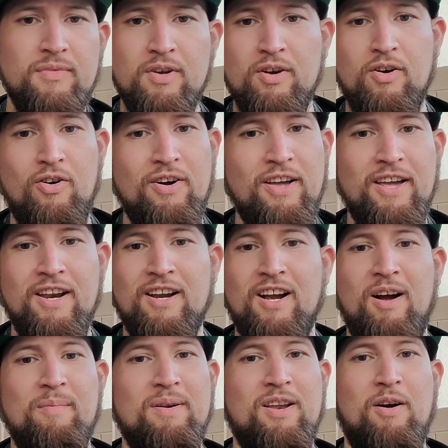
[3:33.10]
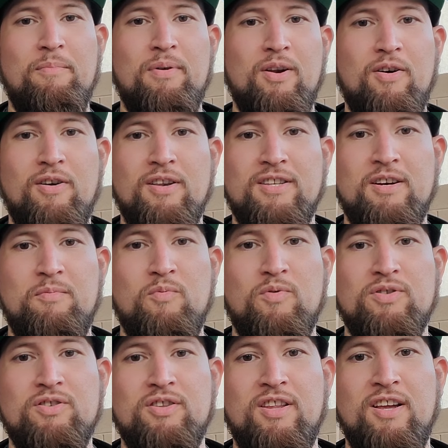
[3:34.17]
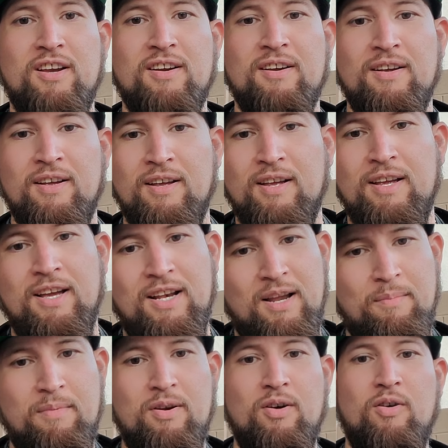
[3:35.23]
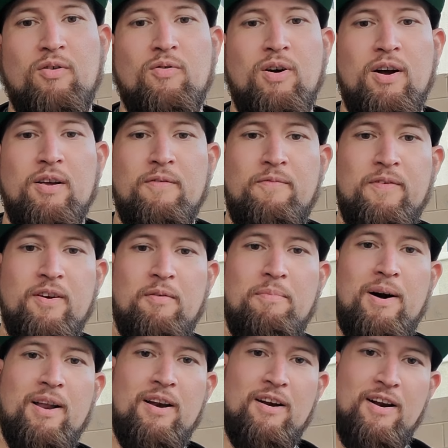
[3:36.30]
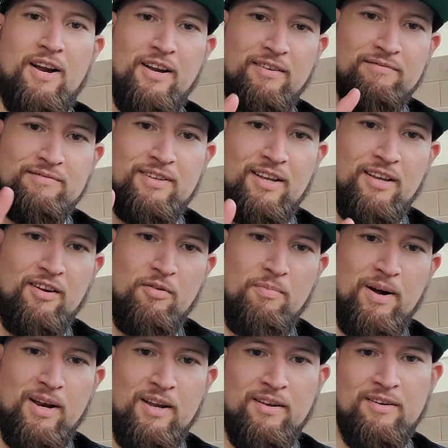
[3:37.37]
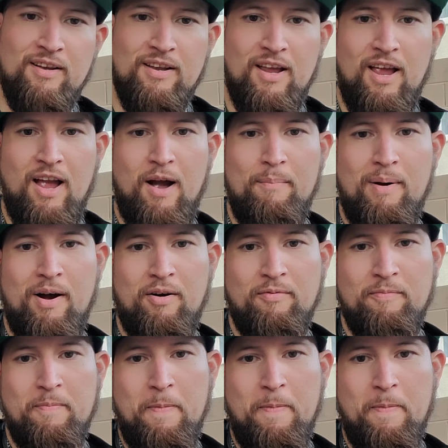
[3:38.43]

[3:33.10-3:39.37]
go ahead and comment down below and tell me what you think. And let me know how you feel about it, all right? Thank you, everybody. I'm out.